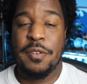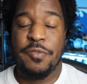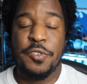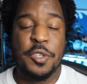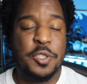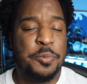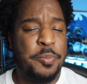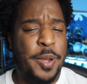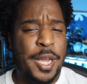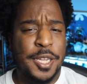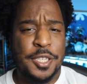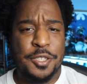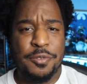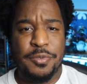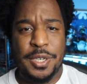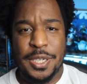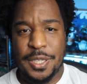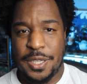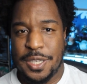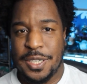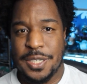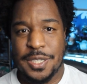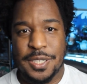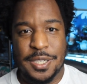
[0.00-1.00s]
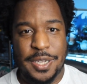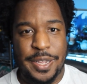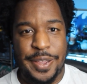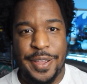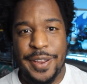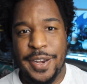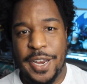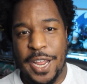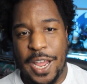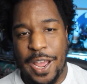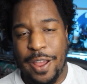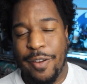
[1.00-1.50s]
for sponsoring this
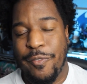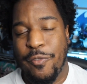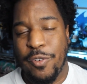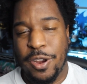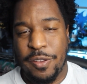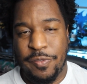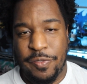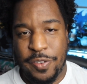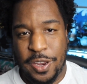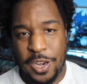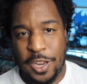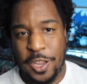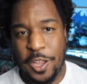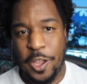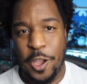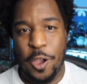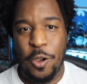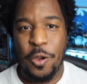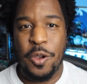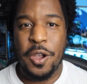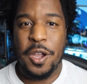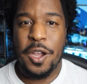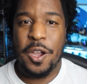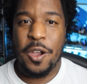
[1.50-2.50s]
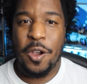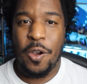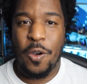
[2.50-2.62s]
and every video